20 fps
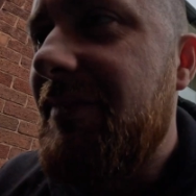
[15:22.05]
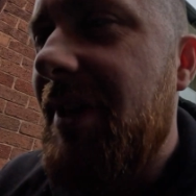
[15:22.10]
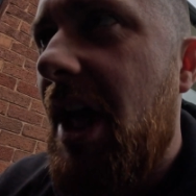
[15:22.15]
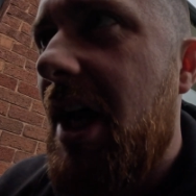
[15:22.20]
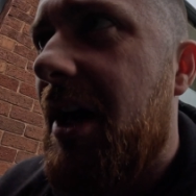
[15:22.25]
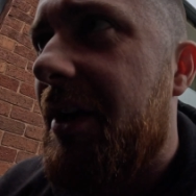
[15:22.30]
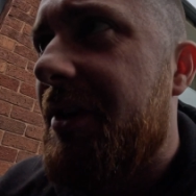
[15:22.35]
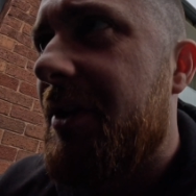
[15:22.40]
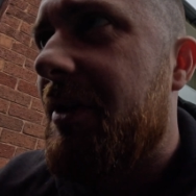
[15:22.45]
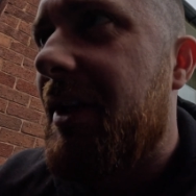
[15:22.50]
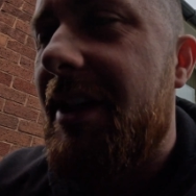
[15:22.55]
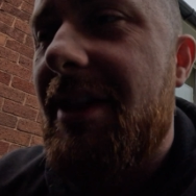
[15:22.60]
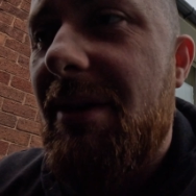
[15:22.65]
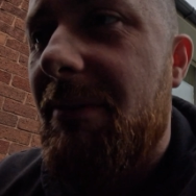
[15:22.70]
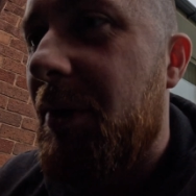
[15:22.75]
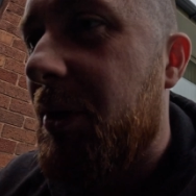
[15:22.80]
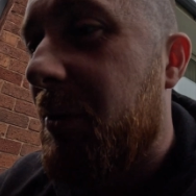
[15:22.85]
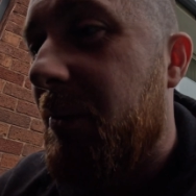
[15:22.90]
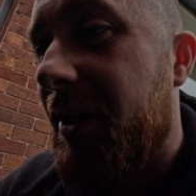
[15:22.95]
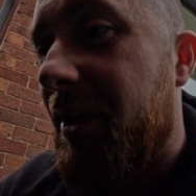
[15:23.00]
I'll do that
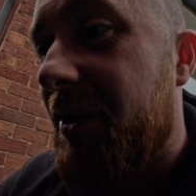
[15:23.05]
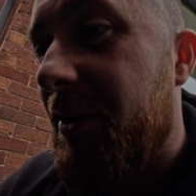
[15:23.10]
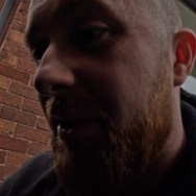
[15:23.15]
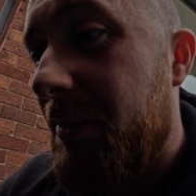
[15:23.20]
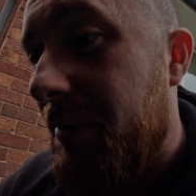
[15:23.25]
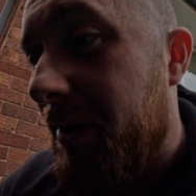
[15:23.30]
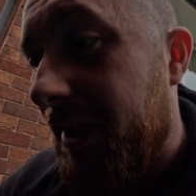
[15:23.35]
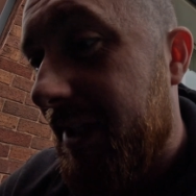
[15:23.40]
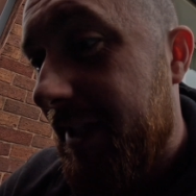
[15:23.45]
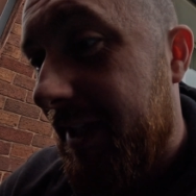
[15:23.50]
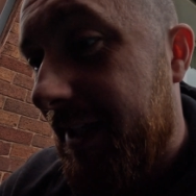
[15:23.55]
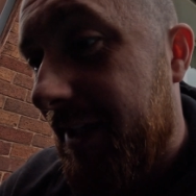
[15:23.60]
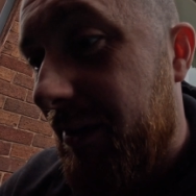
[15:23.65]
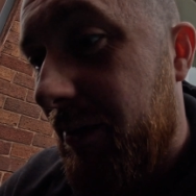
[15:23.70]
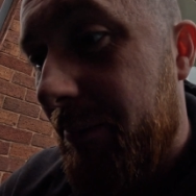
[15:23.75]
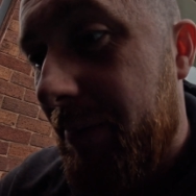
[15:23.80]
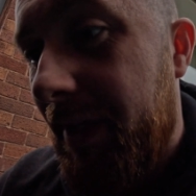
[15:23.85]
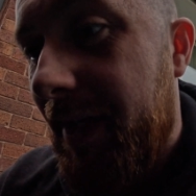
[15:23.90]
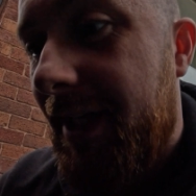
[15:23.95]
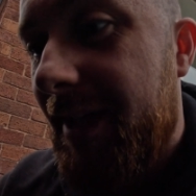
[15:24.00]
tomorrow when I do the brakes. I
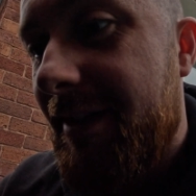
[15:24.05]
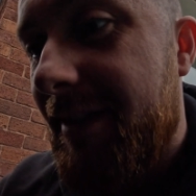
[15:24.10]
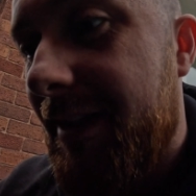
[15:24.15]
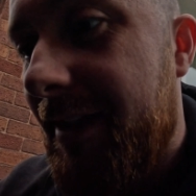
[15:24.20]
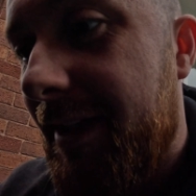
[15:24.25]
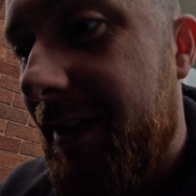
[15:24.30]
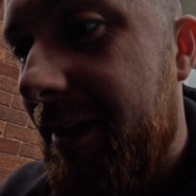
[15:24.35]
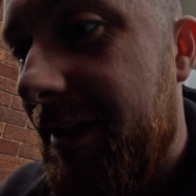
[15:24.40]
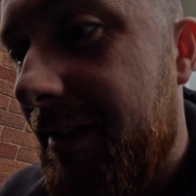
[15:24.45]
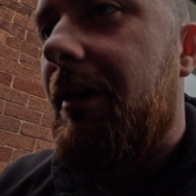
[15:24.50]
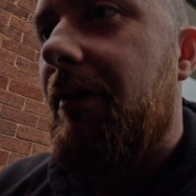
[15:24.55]
cannot be arsed today.